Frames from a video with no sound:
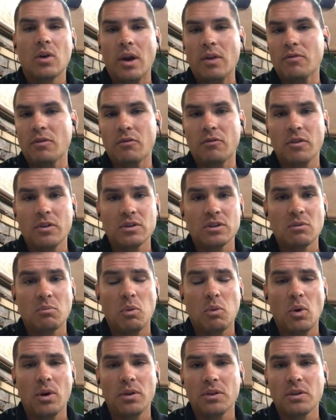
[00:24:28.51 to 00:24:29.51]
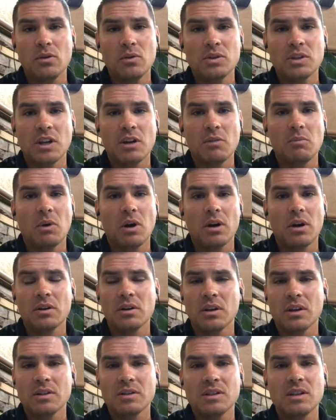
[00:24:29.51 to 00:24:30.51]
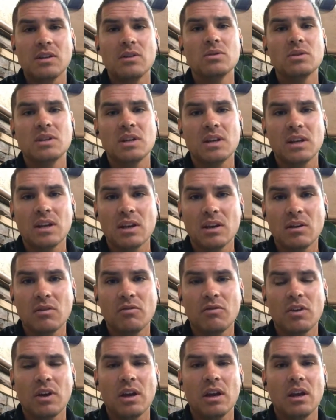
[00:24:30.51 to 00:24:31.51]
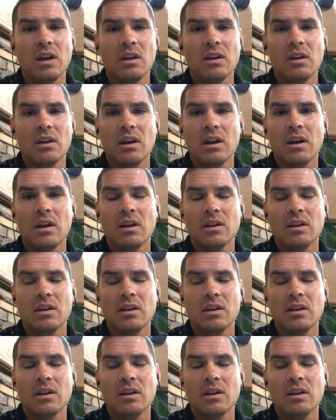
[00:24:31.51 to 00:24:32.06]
grateful for the support that Lieutenant Martin continues to give and